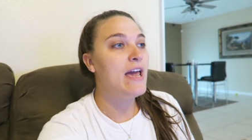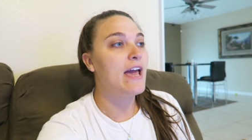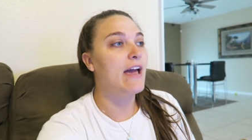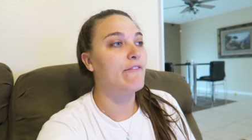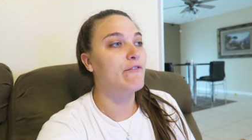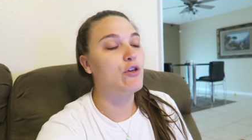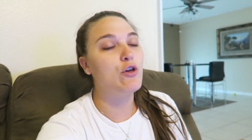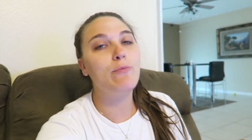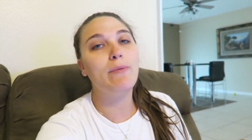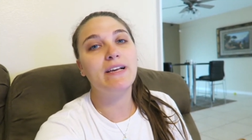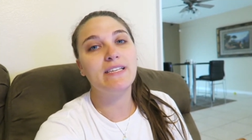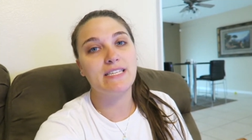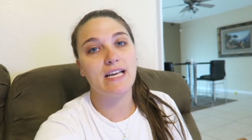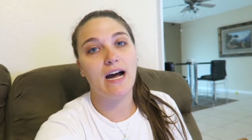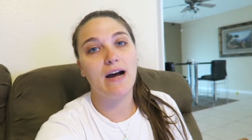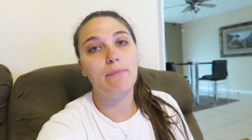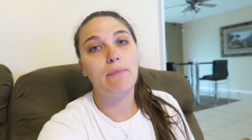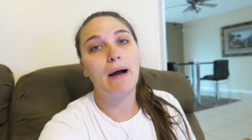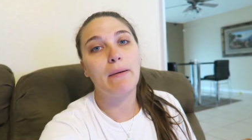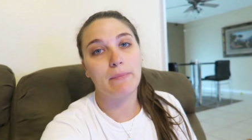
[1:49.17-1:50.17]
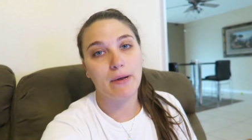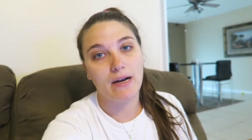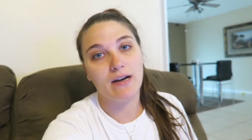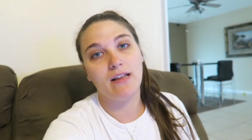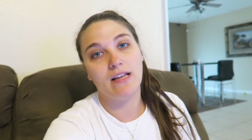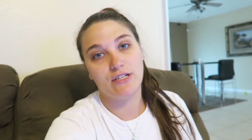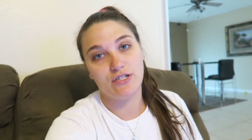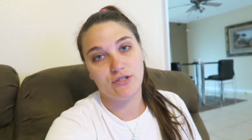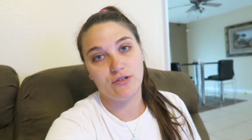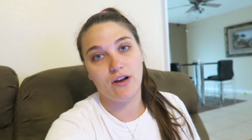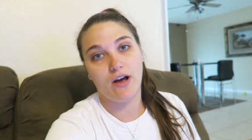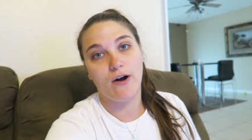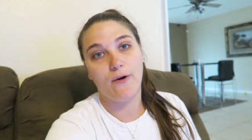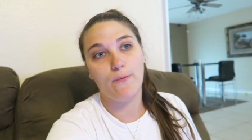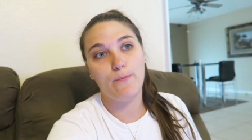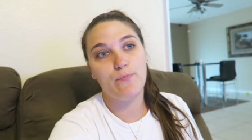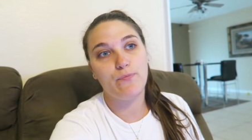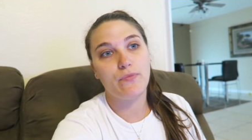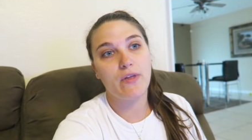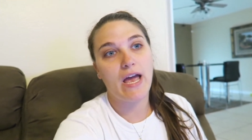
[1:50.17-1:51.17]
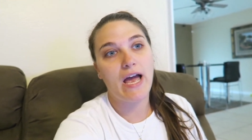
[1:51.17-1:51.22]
If you mess up, I'm gonna let you know.